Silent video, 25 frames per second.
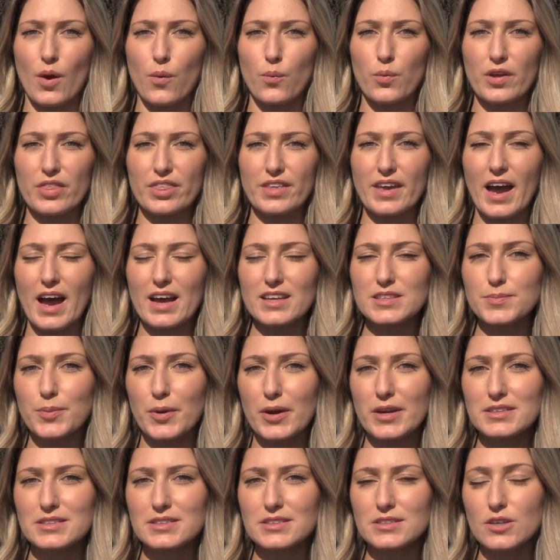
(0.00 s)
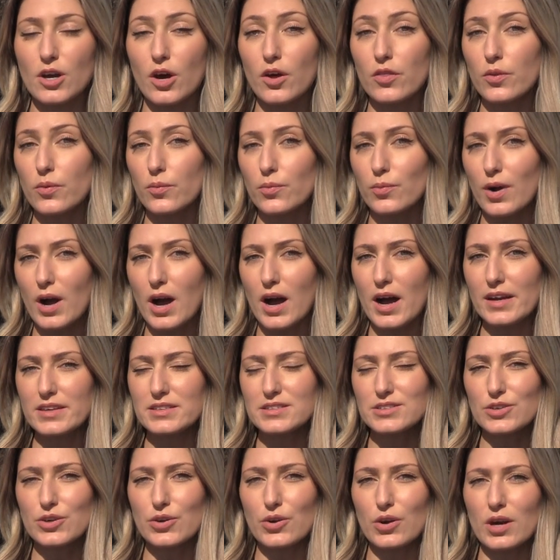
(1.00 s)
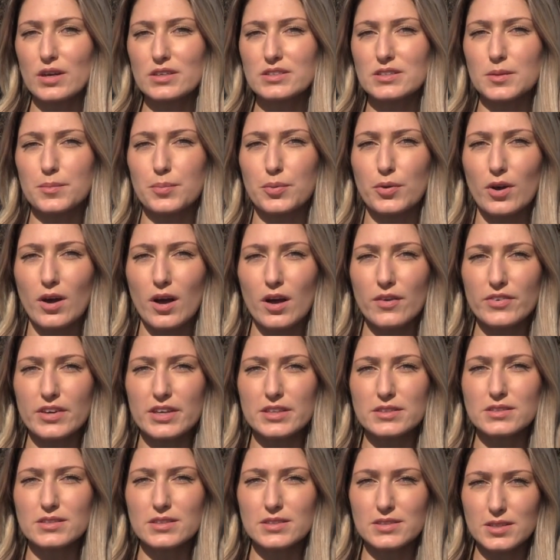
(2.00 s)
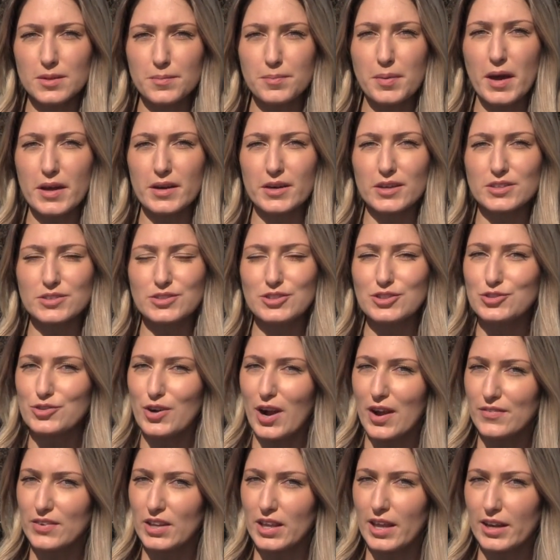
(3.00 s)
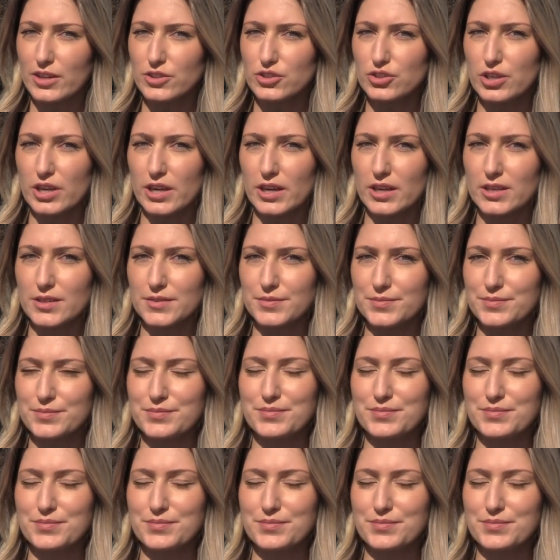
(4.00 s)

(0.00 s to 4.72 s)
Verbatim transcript: With gas prices on the rise across the province, is it better to drive electric?